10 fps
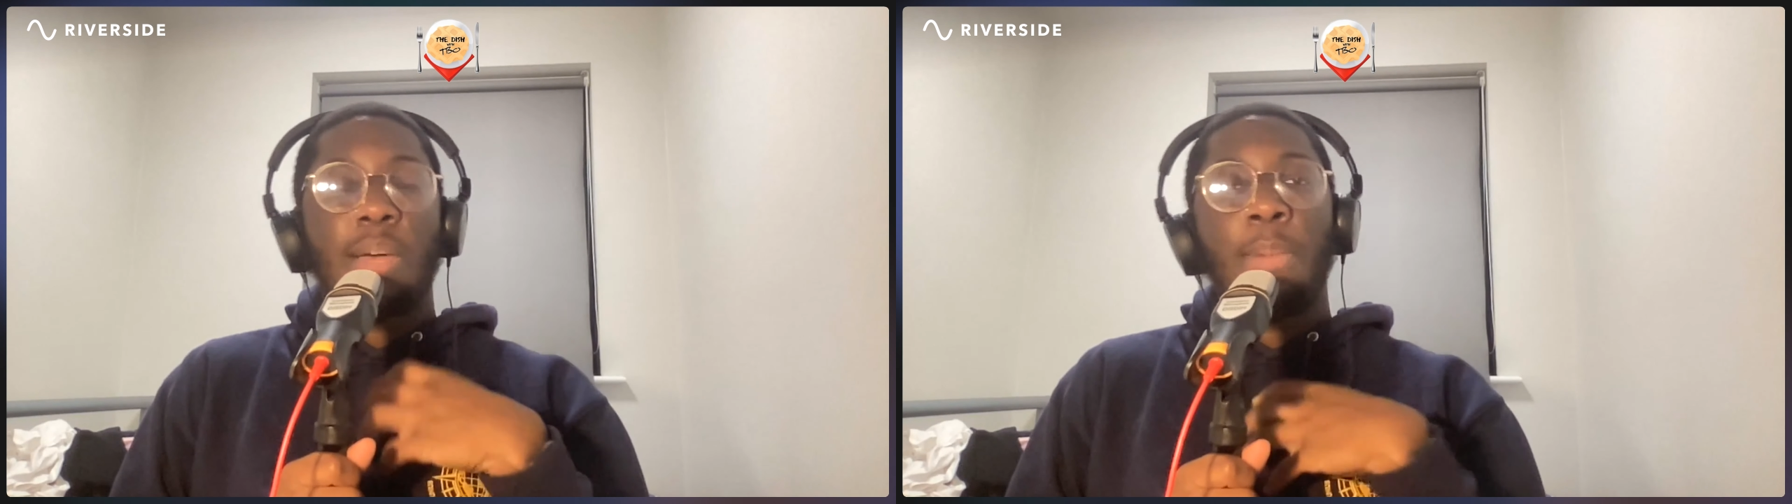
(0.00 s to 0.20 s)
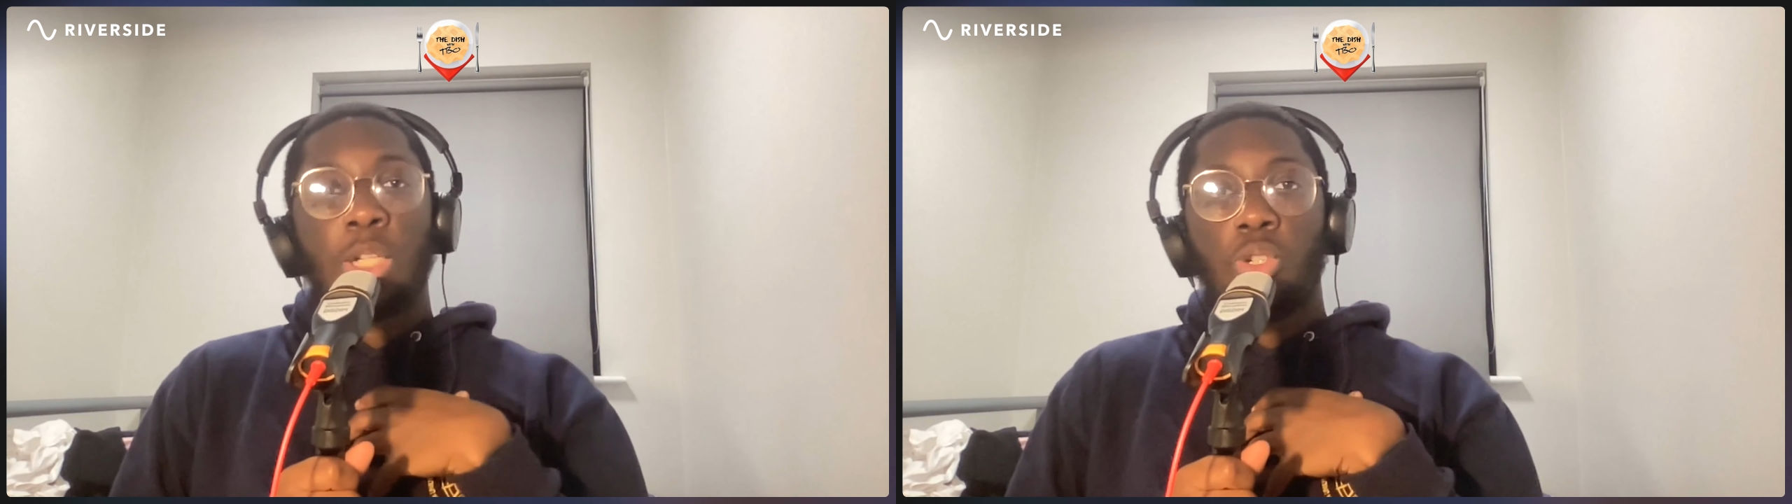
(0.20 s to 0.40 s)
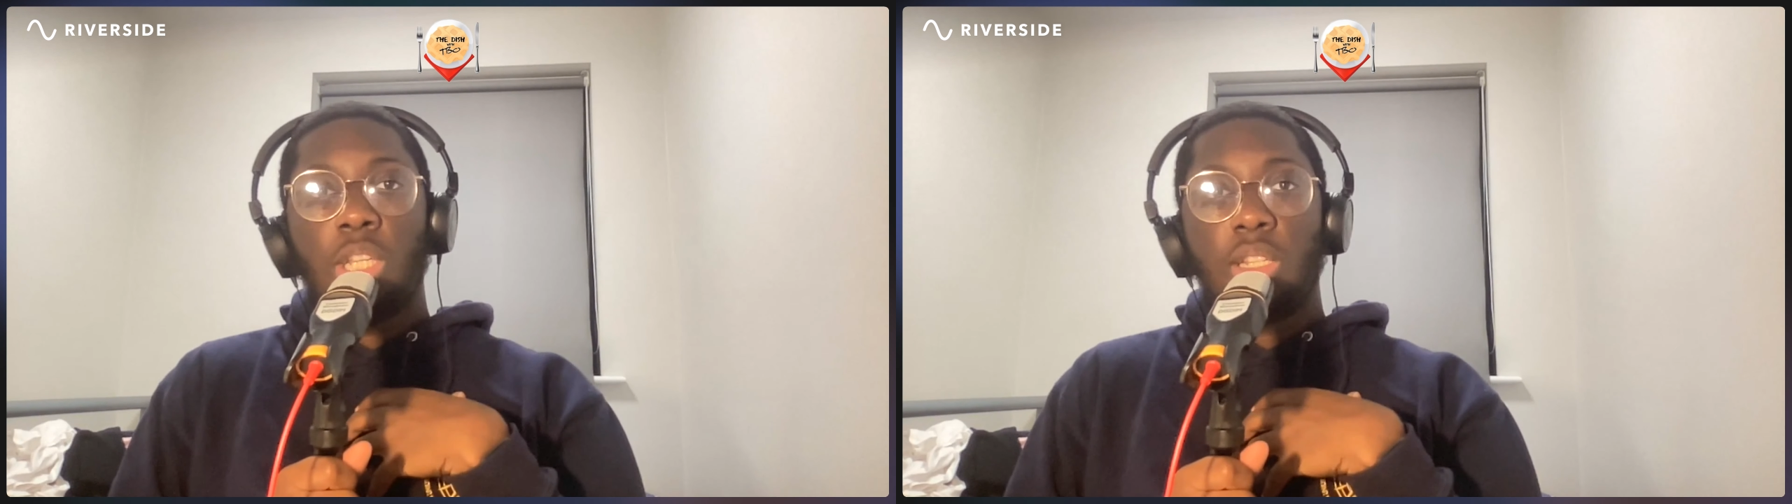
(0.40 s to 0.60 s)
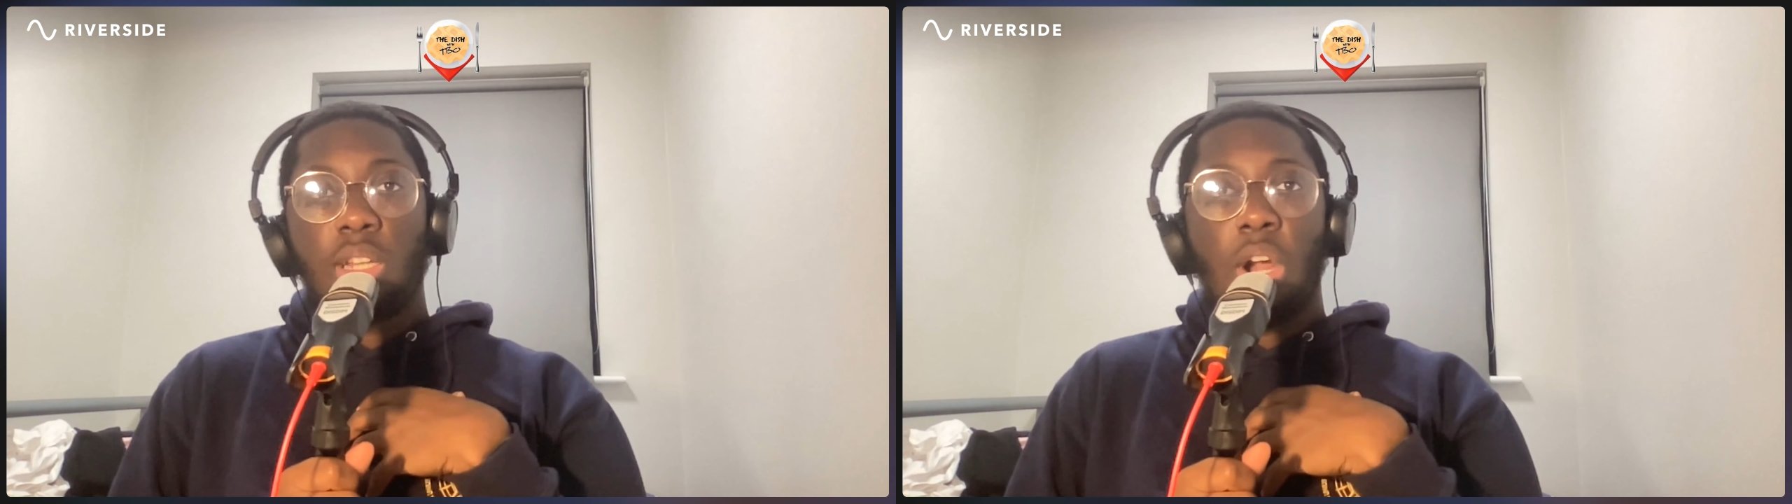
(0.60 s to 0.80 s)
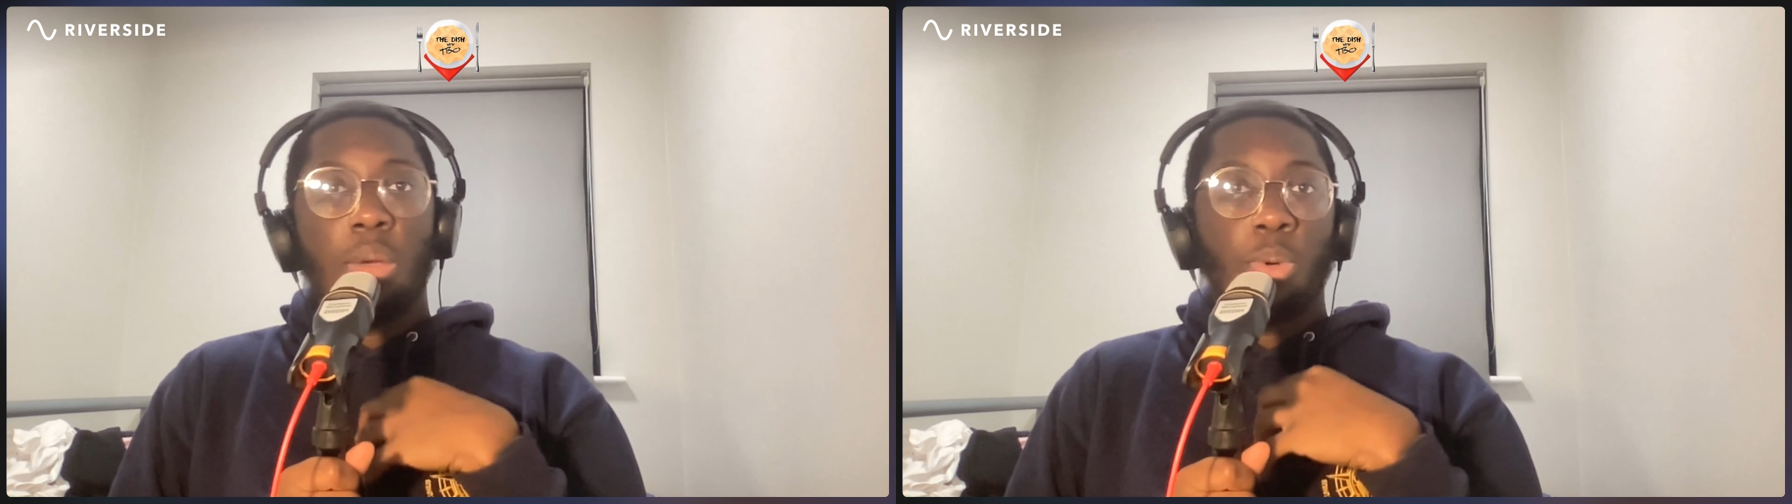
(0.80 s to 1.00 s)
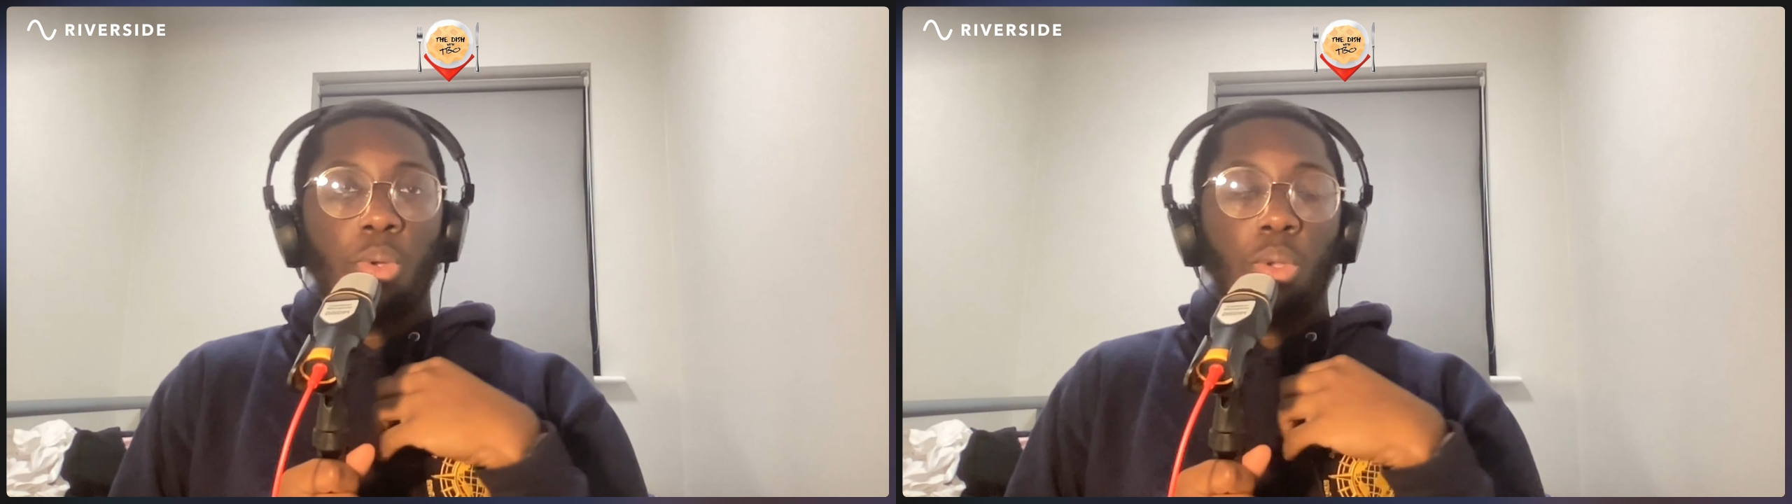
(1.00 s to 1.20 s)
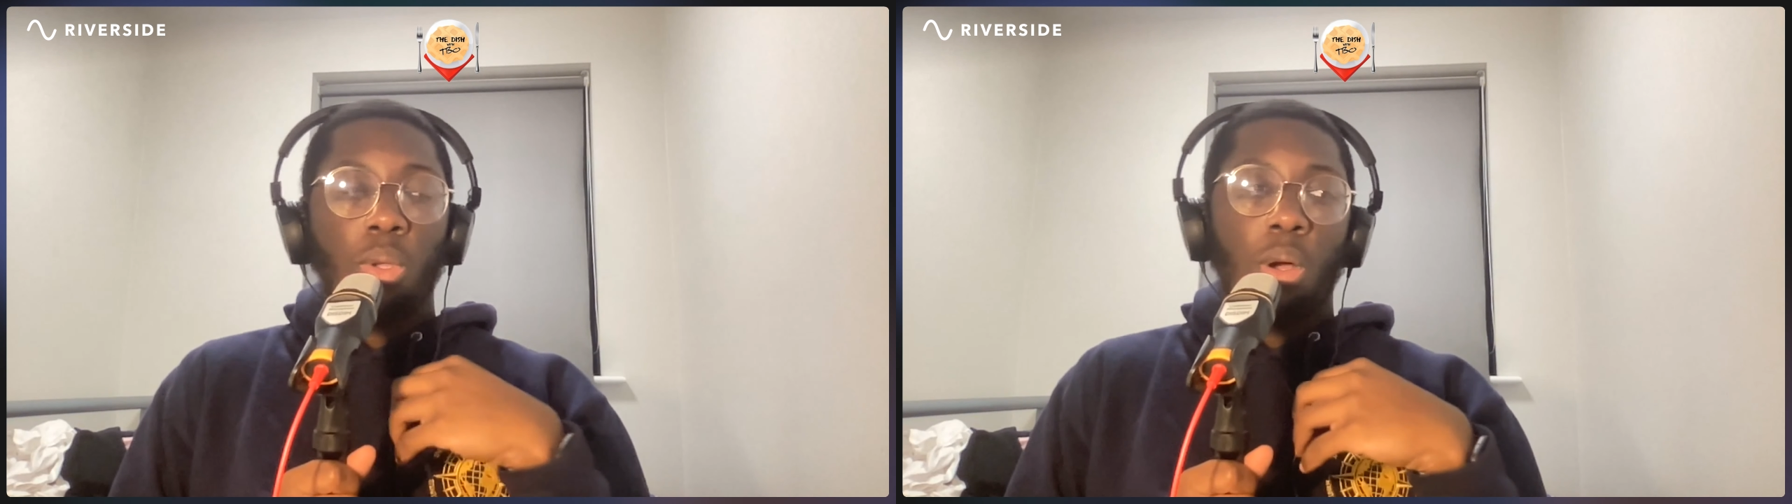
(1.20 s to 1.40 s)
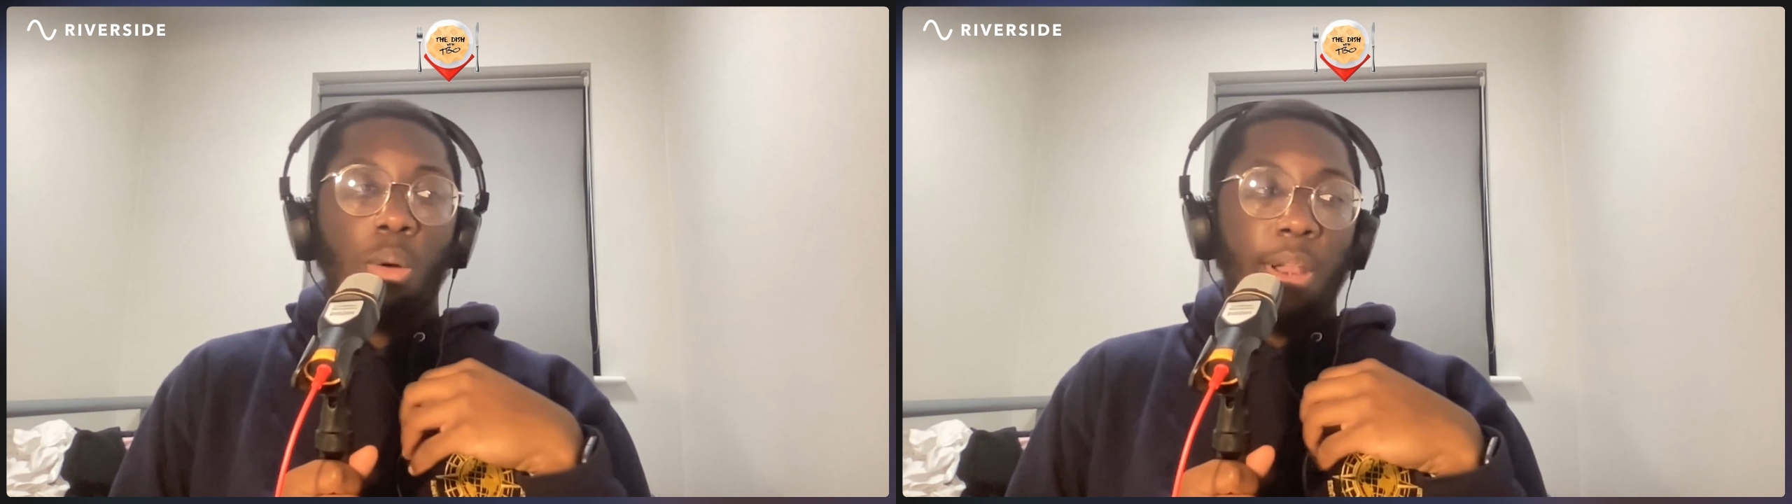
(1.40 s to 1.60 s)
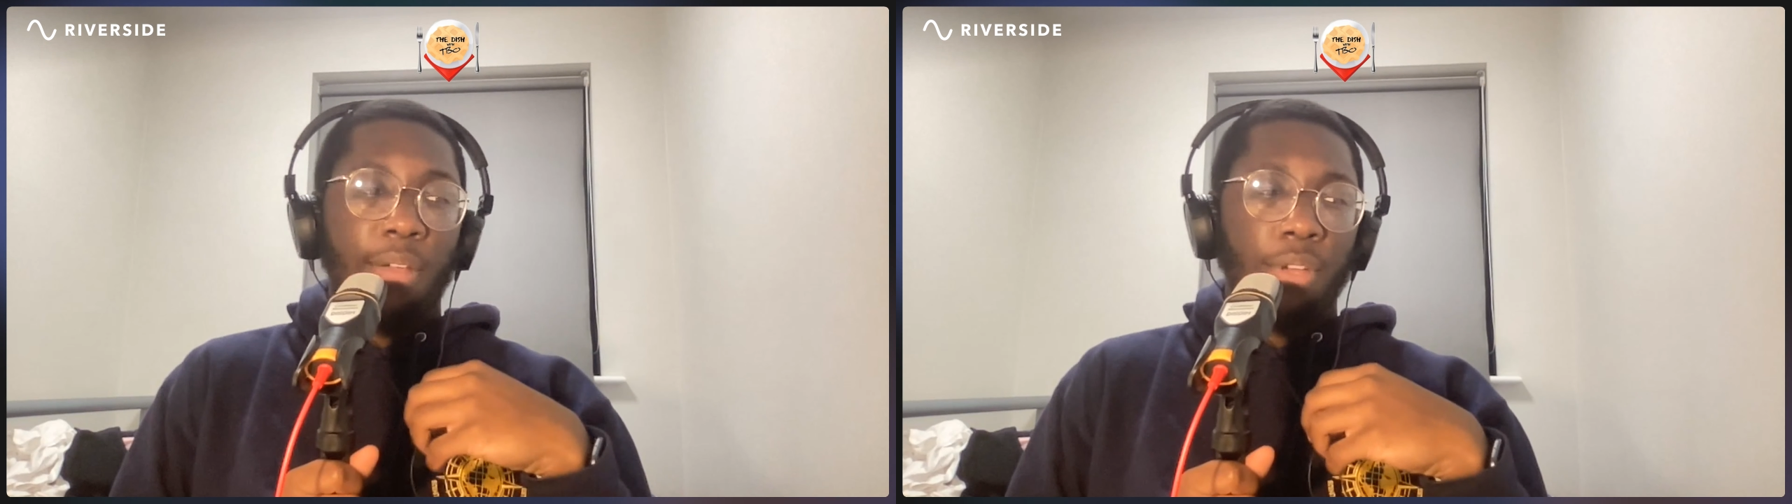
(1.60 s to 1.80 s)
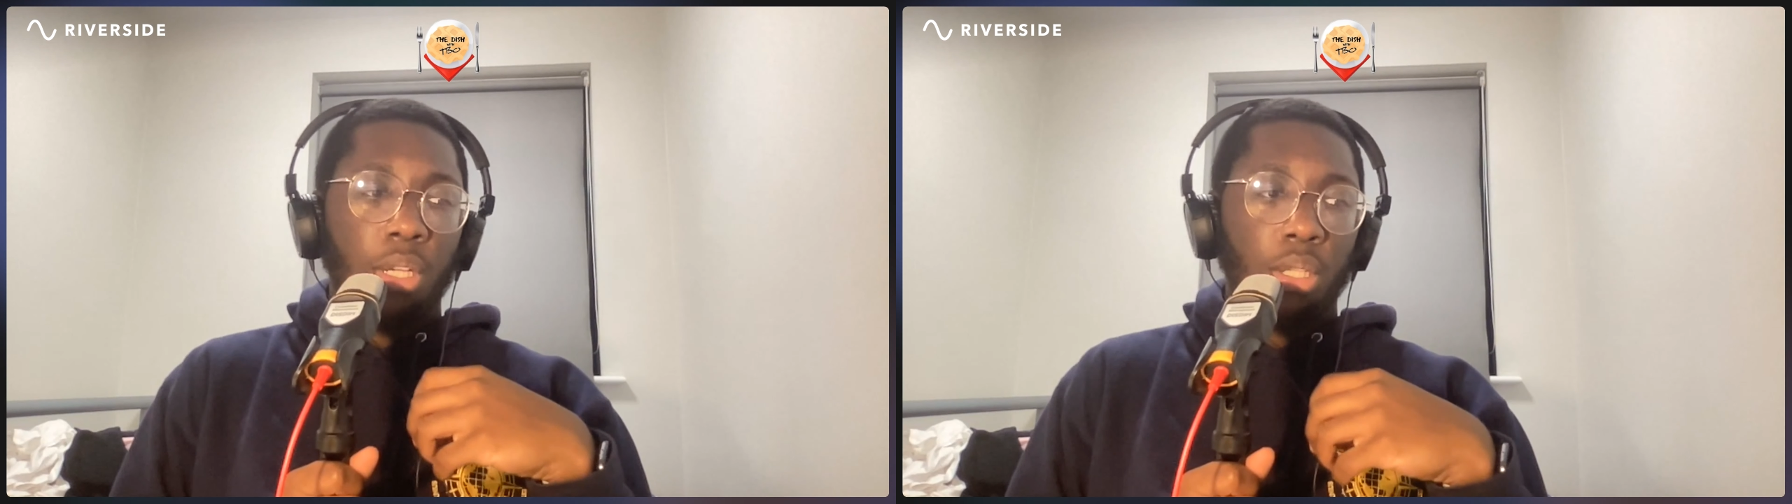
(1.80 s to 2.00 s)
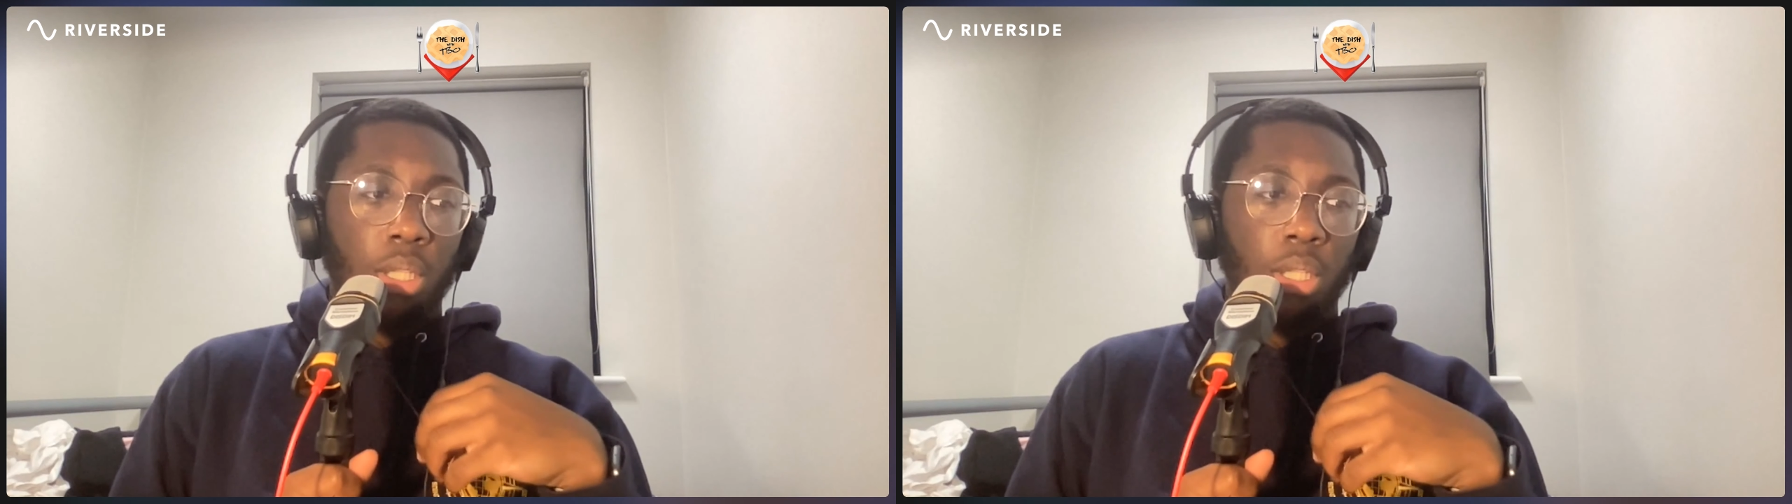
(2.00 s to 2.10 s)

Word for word: I'm actually desirable or whatever.